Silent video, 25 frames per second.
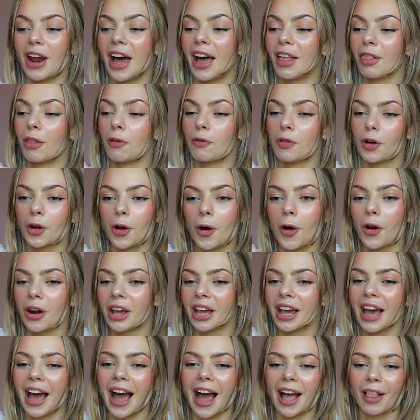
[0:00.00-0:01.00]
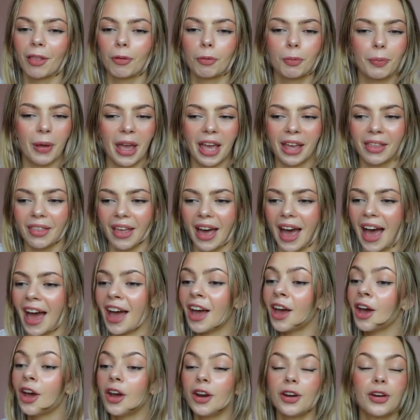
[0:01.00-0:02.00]
I love recording it. I love being there.
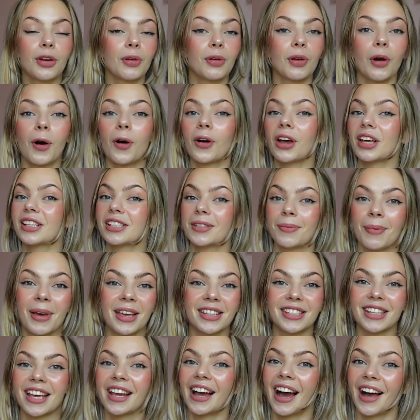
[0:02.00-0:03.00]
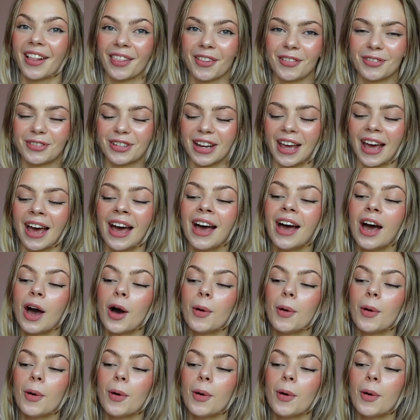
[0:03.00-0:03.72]
New York is amazing. I loved it.